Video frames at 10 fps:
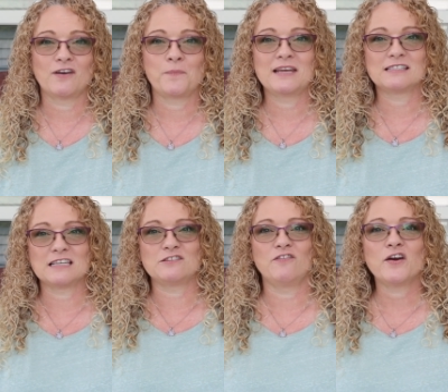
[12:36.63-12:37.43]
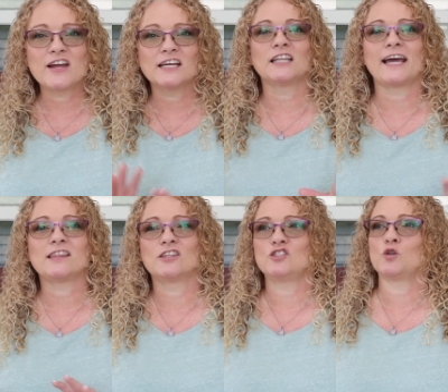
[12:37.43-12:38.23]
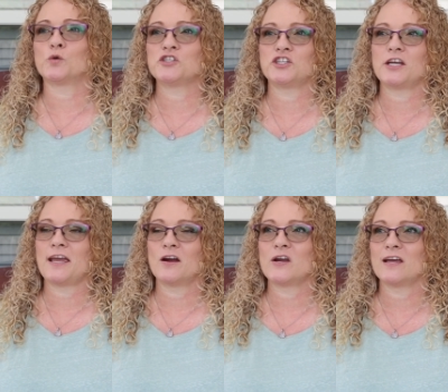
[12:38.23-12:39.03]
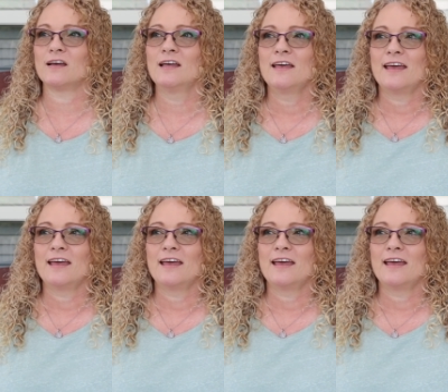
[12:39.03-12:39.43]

I mean, it's, it's very unlike the Georgia area.